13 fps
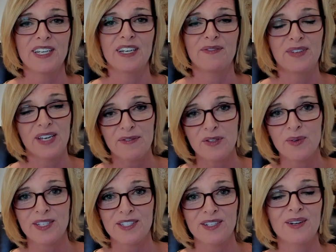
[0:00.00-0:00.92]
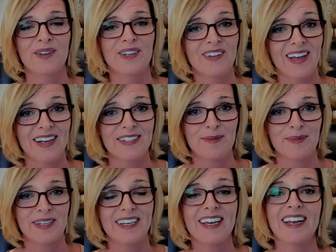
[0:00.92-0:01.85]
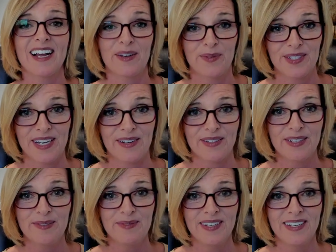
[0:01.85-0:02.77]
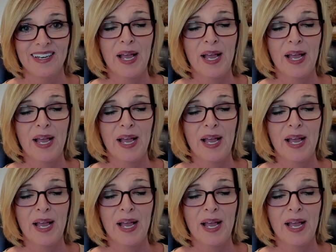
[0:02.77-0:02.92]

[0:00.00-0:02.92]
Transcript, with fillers: And if he ever wants to know, he'll ask me and I will tell him.